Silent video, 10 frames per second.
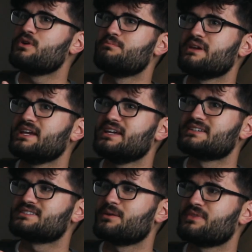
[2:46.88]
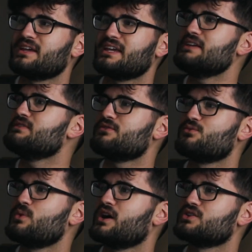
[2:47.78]
would be something, even
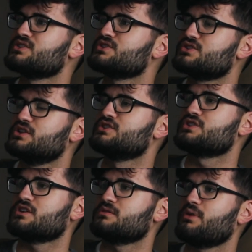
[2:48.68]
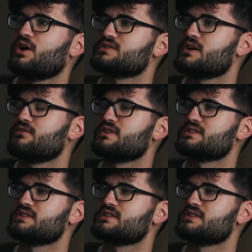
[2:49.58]
if we understood certain parts of the